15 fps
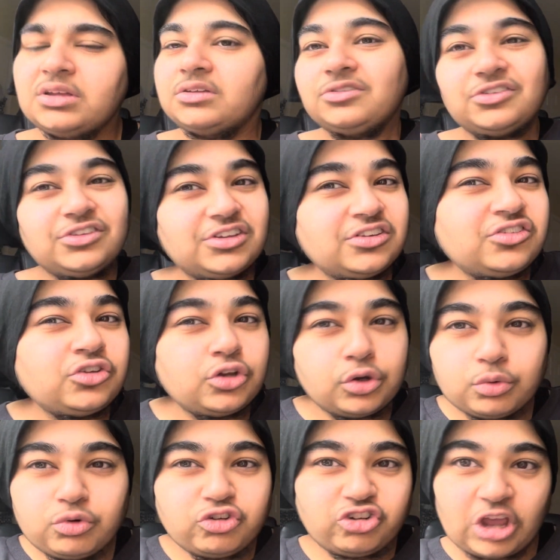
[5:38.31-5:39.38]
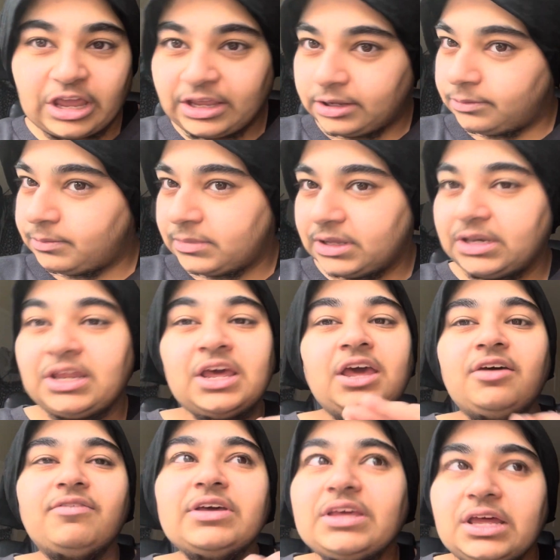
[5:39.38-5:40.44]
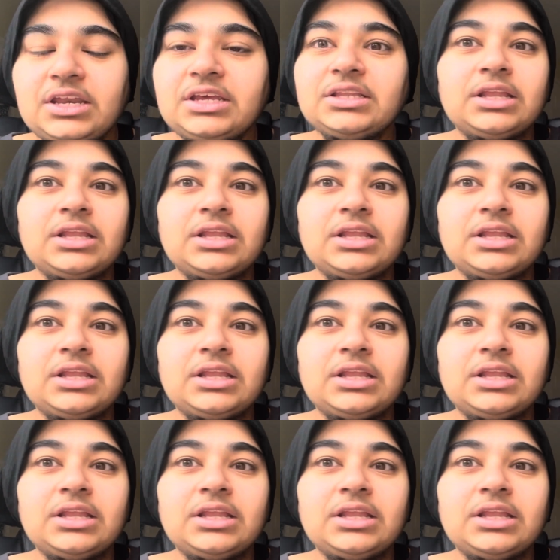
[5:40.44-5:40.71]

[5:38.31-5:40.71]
So there's no shame in ever getting